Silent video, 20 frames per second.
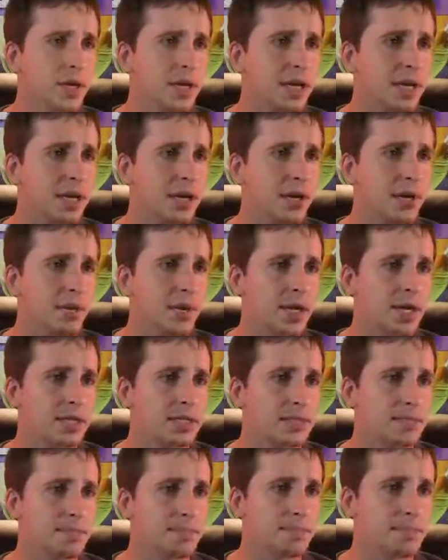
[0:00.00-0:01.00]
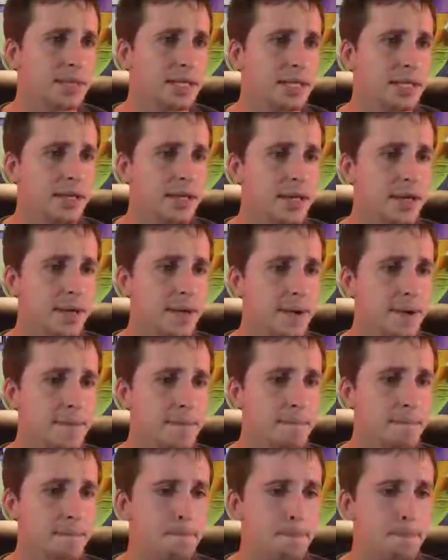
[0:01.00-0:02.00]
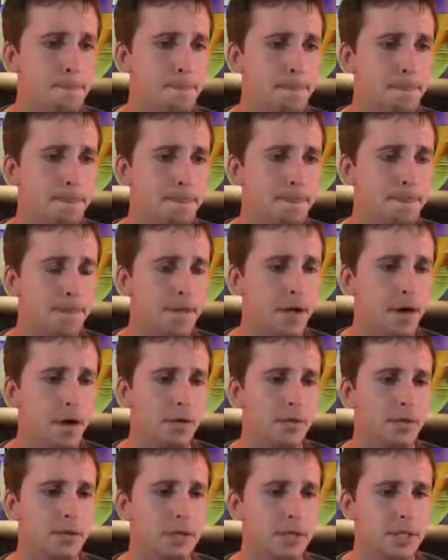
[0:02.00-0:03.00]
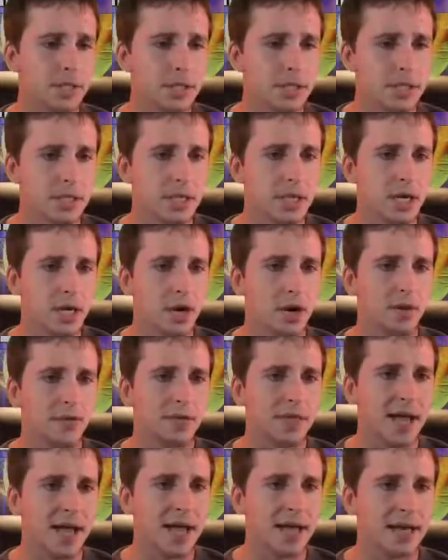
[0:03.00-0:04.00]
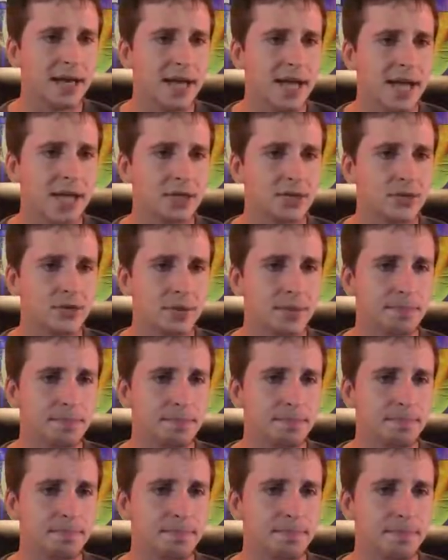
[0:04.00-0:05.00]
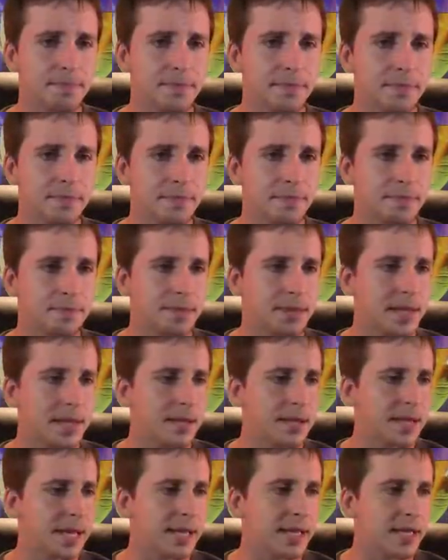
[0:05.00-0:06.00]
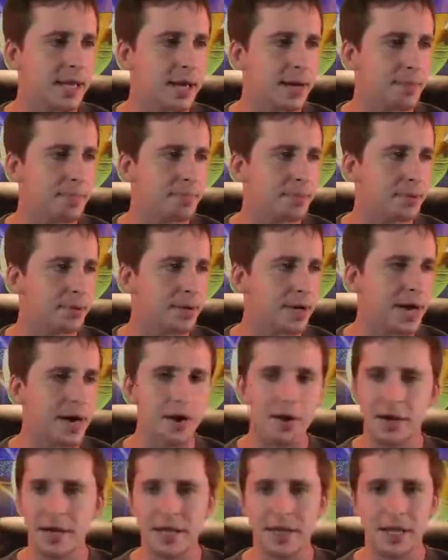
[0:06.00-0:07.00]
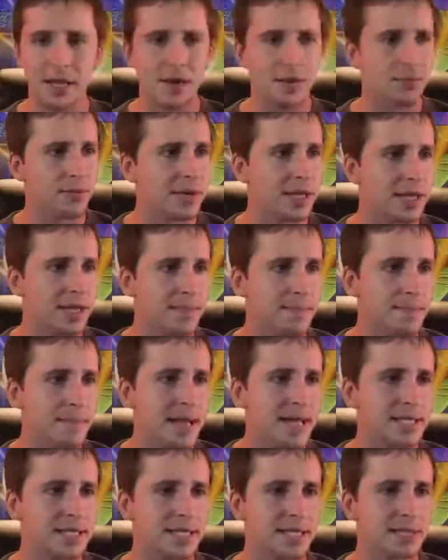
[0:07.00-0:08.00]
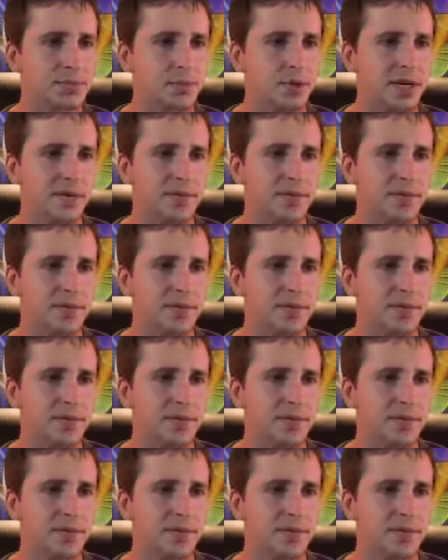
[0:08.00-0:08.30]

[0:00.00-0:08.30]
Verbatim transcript: and I don't want it to be there. Oh. Oh, that extra, like, upper area there really makes things more